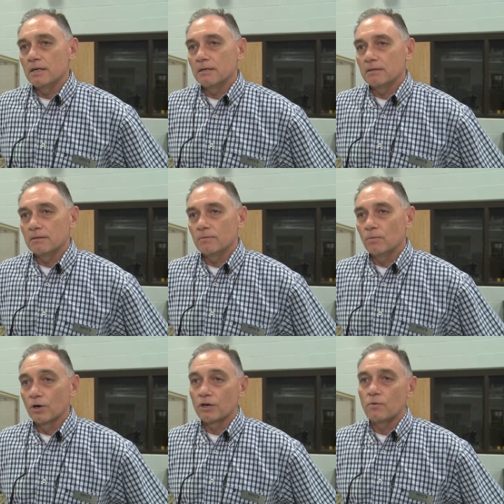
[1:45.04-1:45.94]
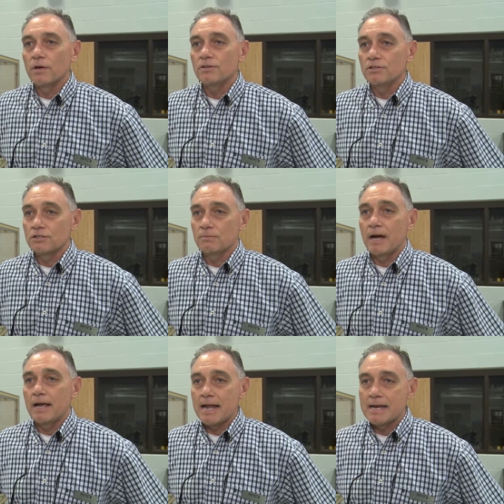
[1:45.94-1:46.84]
and work with just
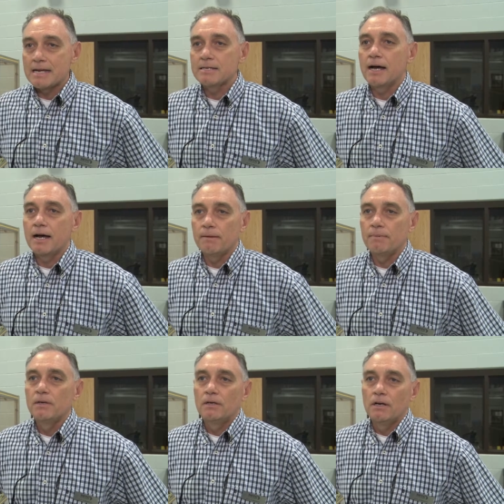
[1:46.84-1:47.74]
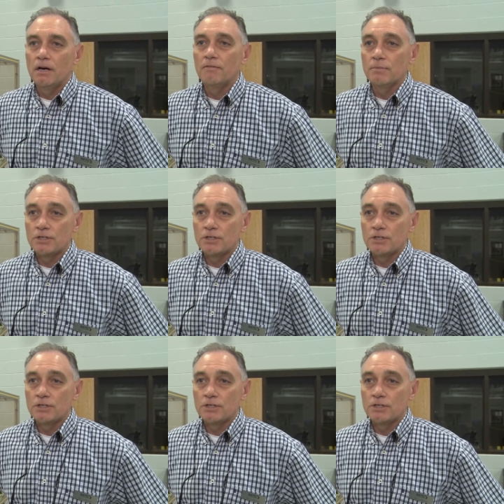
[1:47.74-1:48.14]
about any type of